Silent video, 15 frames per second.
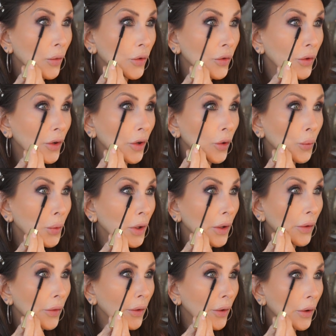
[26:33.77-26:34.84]
was to go pee
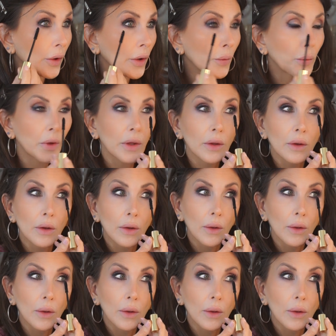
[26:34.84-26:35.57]
on the carpet